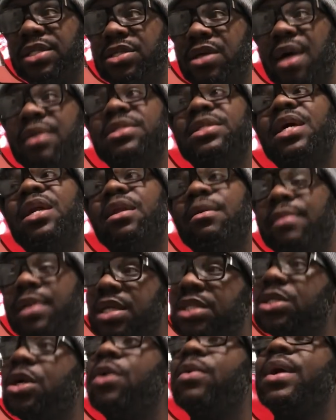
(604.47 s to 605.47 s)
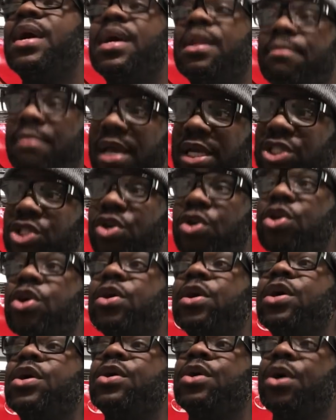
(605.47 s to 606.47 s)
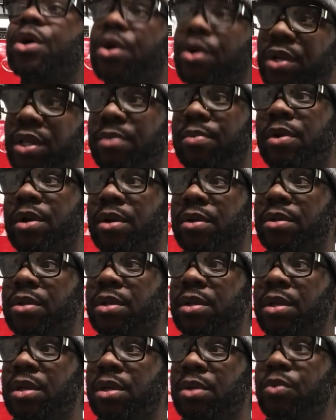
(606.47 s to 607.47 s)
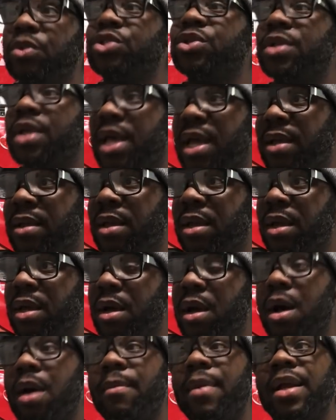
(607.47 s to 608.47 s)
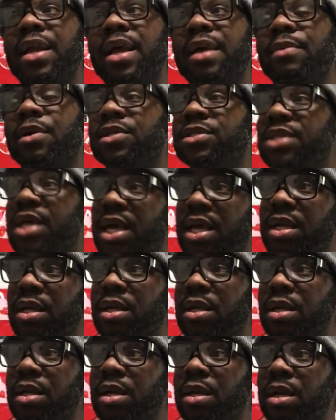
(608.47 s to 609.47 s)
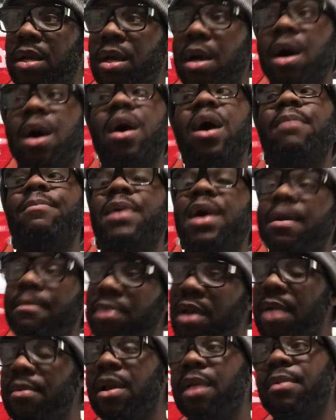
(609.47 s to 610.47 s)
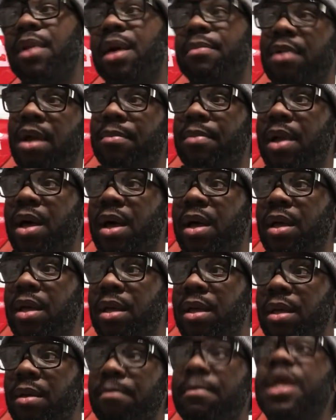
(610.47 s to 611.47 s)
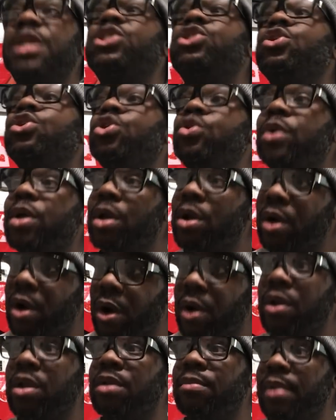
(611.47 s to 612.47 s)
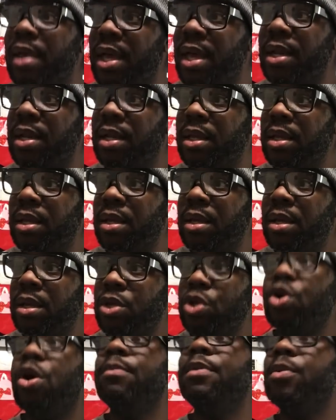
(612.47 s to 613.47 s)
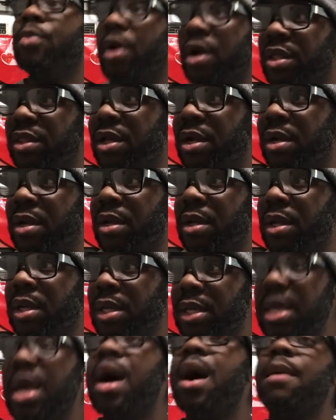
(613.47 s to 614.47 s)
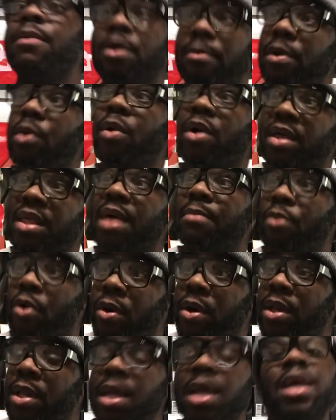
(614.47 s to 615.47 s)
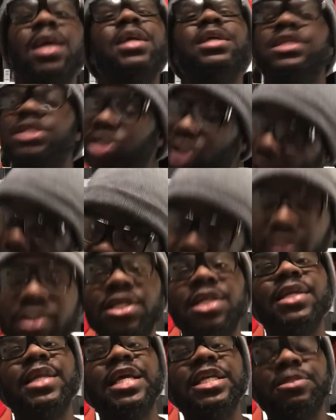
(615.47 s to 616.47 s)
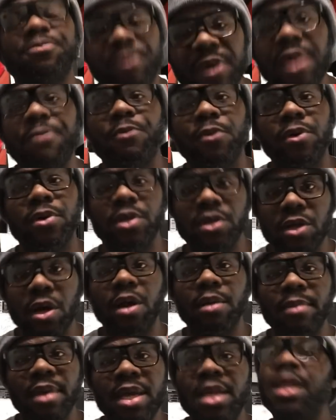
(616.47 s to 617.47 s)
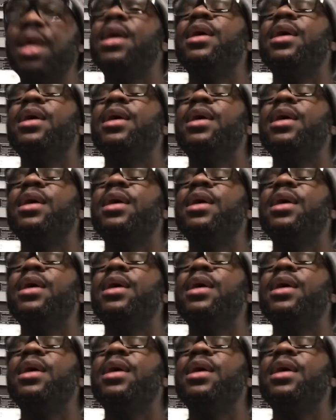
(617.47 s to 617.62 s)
So I'll tell you, man, just go ahead and make sure you're here early, bro. What's your name? Oh, my name, Jose. All right, bet. Blah, blah, blah, blah, blah. Make sure you're here early, man. You gonna be working there? Yeah, I'm gonna be working that morning. Talk to these people. You know what I mean?